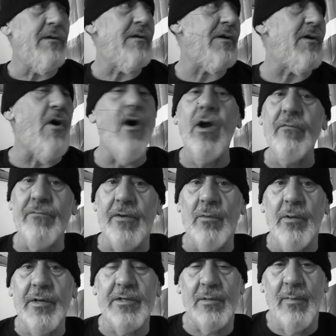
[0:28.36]
are gone for the
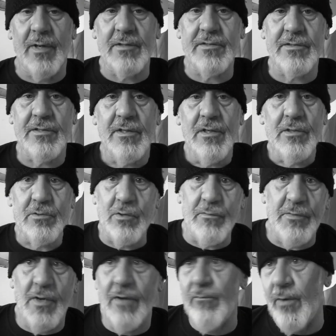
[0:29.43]
winter months. So
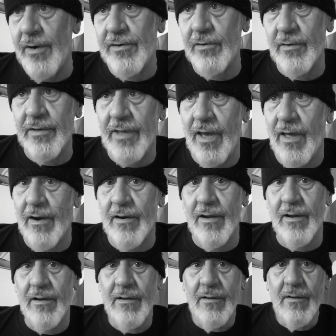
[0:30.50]
if you have winter in
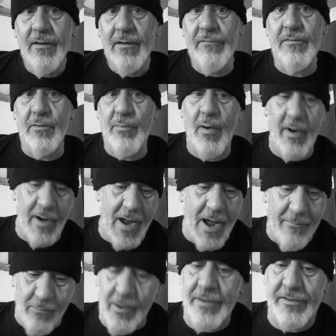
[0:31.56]
Canada, if you
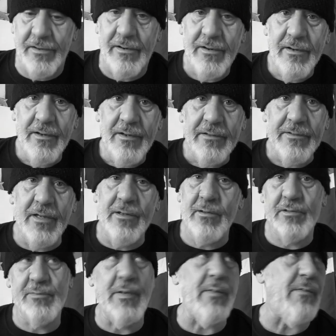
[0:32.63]
have winter, then
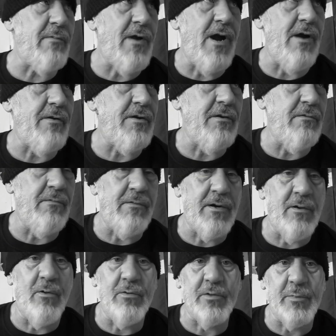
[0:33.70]
there's people around you who are
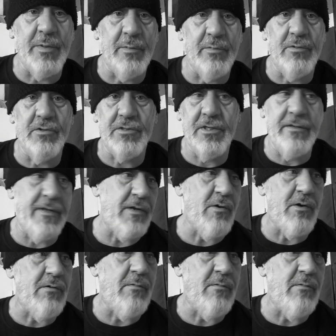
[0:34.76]
older people, usually they go to